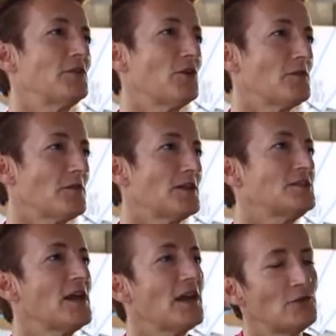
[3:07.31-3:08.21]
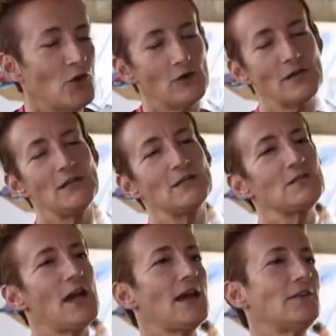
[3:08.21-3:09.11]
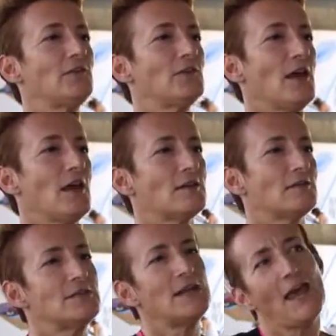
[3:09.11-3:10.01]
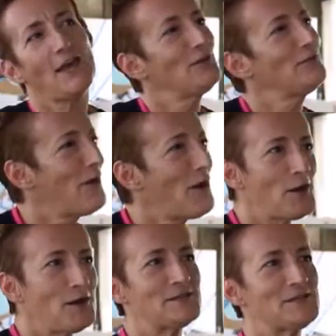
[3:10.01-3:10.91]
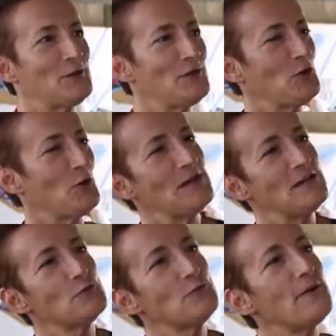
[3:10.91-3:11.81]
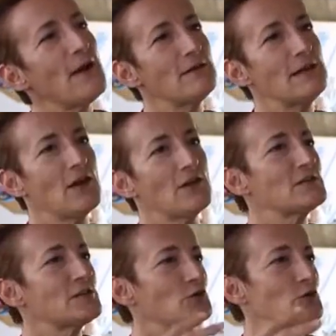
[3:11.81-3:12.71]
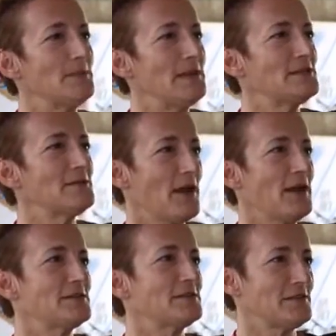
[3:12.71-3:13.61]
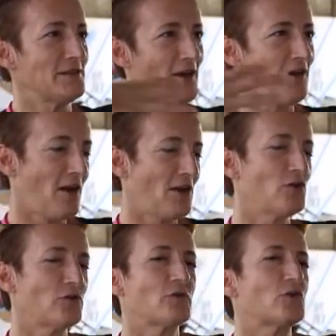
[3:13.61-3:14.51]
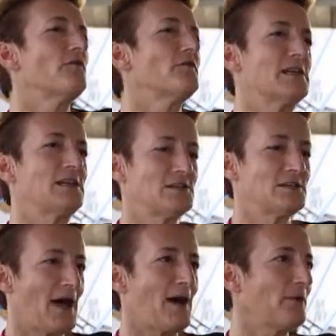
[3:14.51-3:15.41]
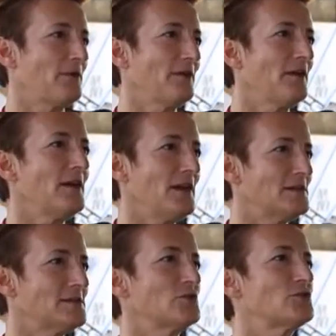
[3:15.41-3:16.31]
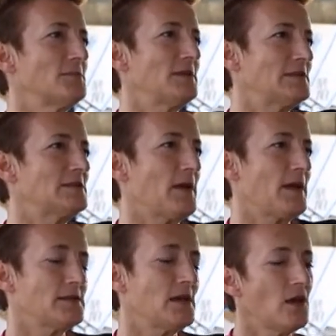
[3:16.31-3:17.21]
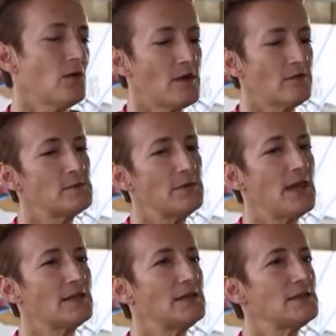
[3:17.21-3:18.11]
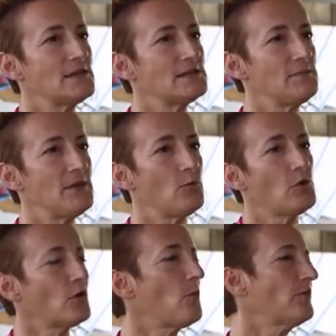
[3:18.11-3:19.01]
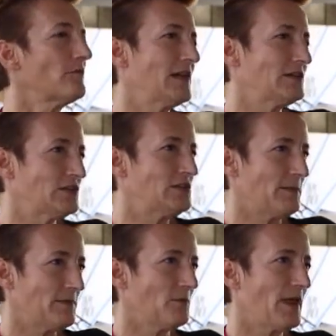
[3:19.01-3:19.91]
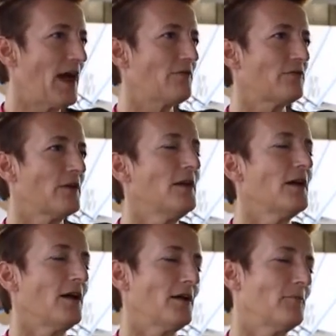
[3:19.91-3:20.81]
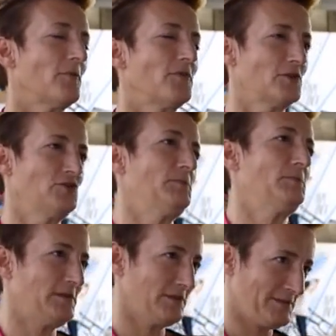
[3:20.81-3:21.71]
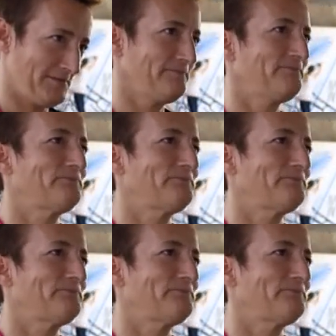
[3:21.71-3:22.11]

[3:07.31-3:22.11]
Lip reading: You know, they share knowledge and tech advice, and and it's all very kind of social media based. A lot of the conversations happen in the social media space, whereas with Getty it tends to be a one-on-one relationship that we have with the contributors.